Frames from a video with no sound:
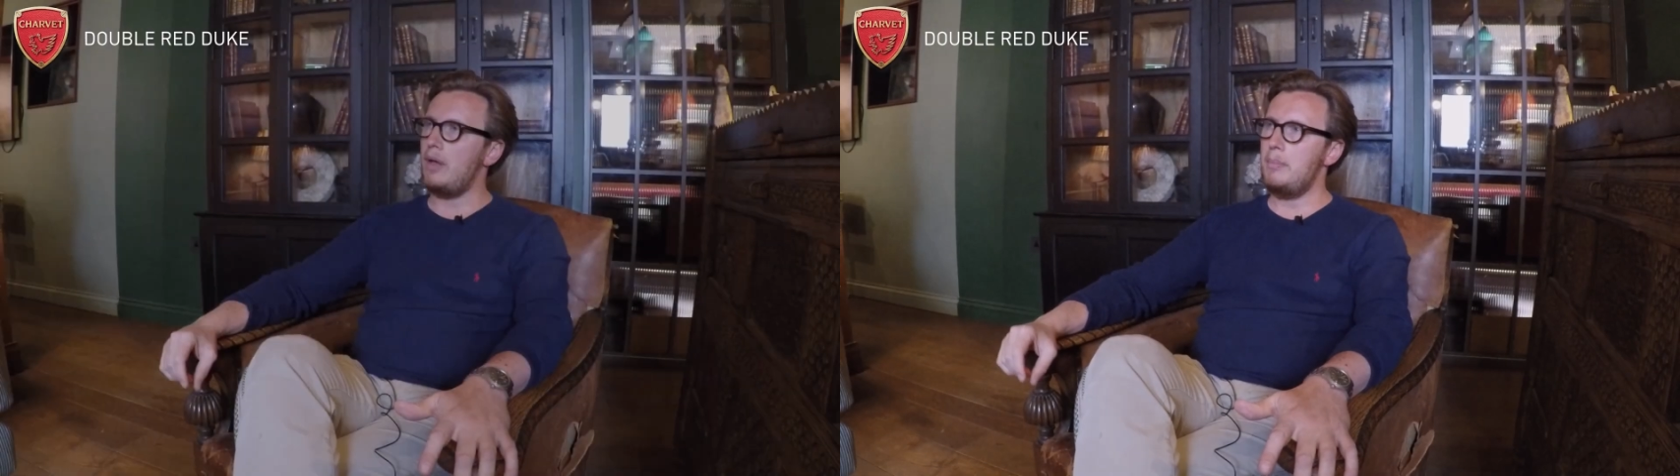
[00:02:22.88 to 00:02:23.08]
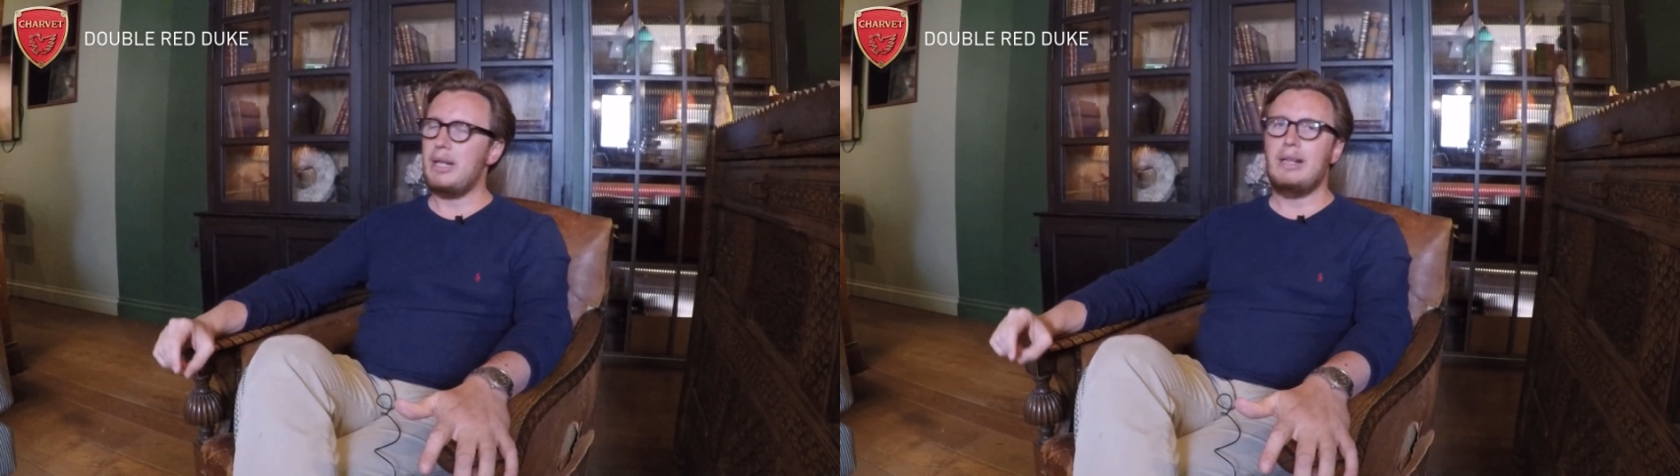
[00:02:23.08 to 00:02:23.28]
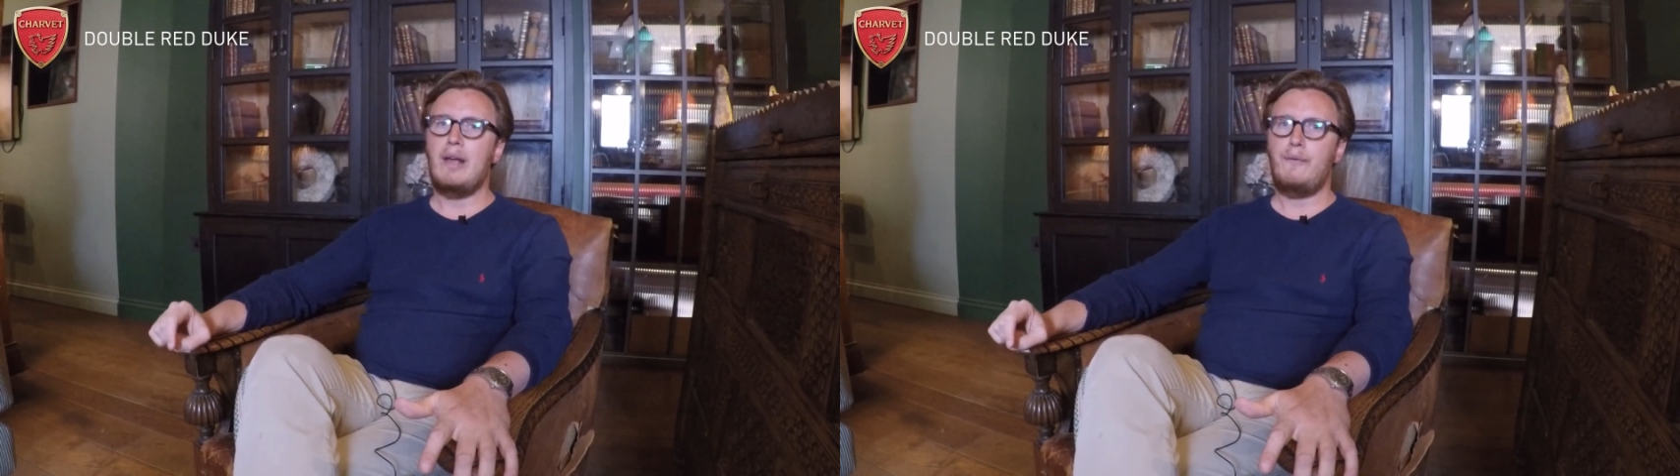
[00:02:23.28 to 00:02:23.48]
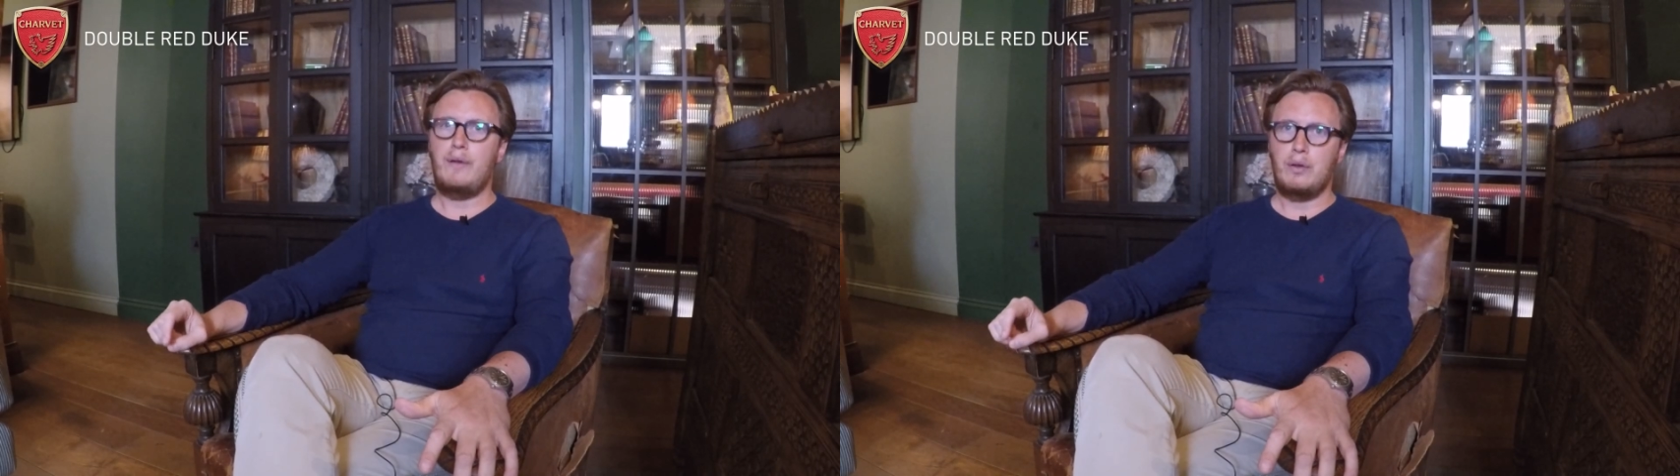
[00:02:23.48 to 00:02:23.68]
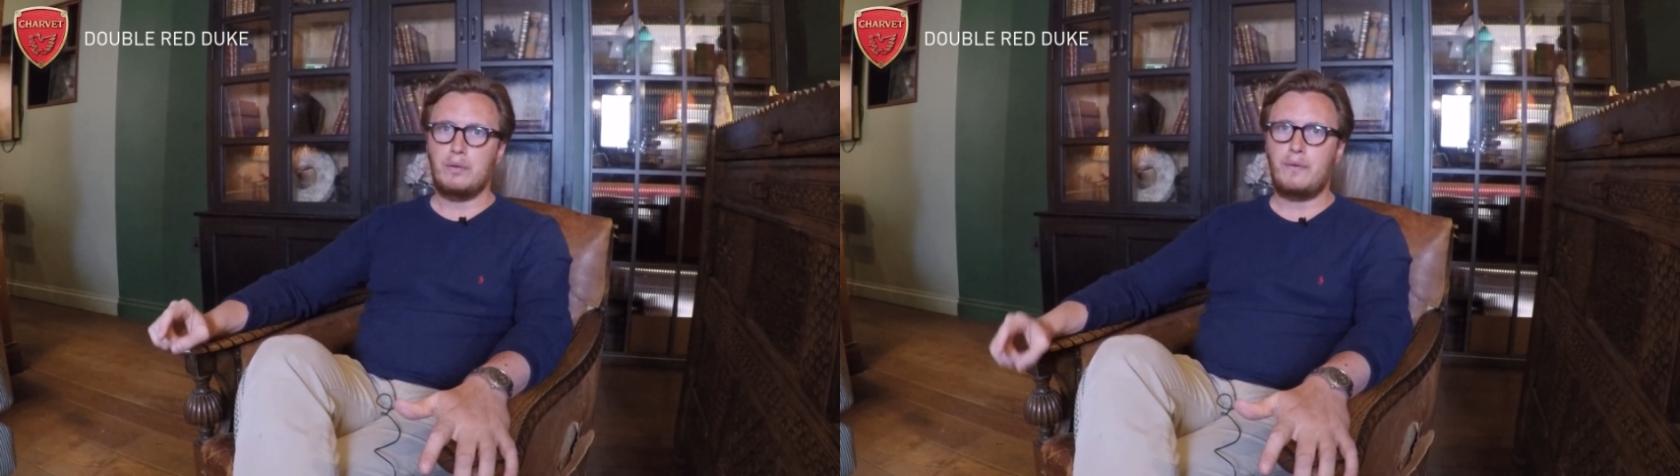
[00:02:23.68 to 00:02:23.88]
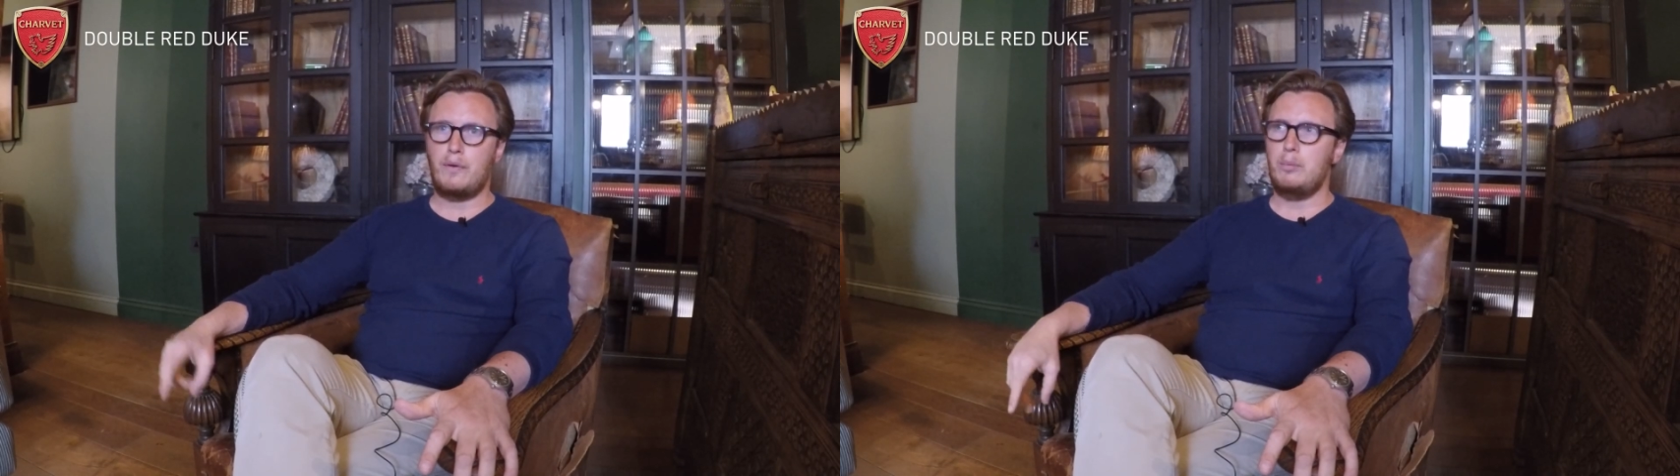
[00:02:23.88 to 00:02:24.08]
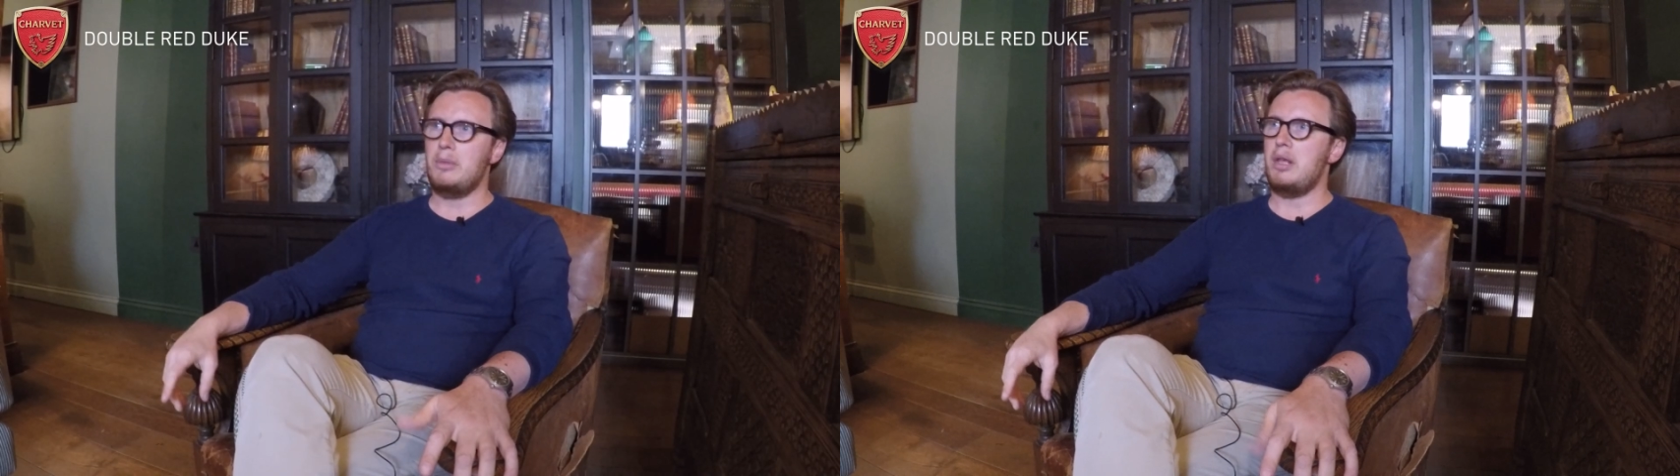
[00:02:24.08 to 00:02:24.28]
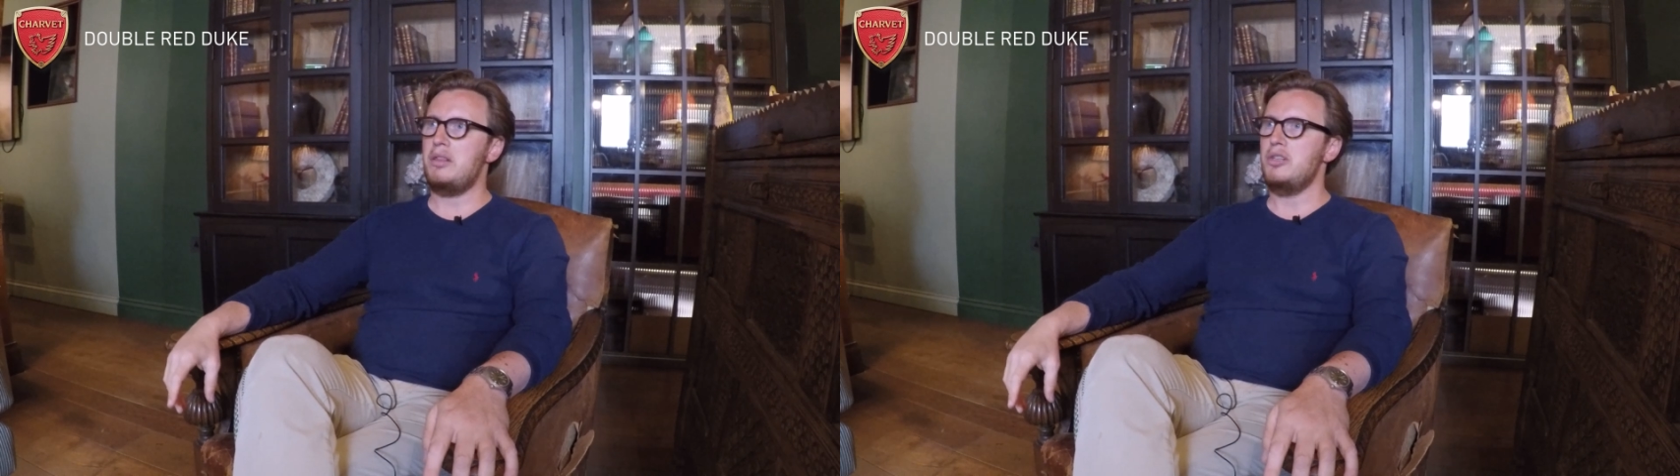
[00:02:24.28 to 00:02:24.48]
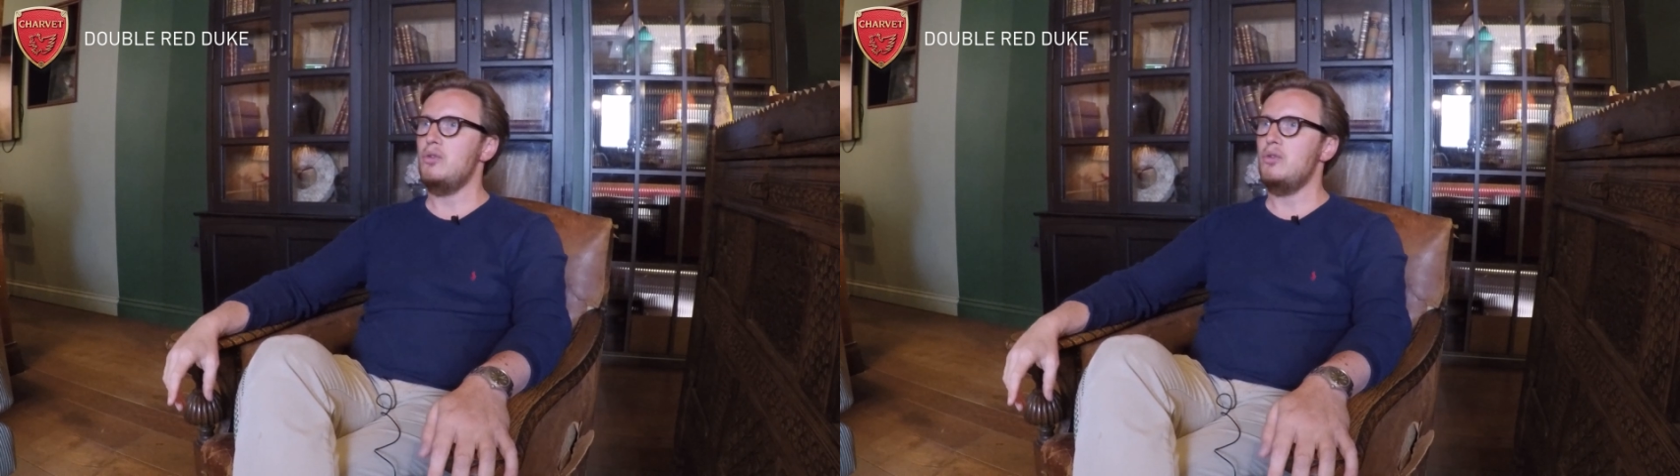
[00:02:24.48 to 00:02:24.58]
a bit left field from the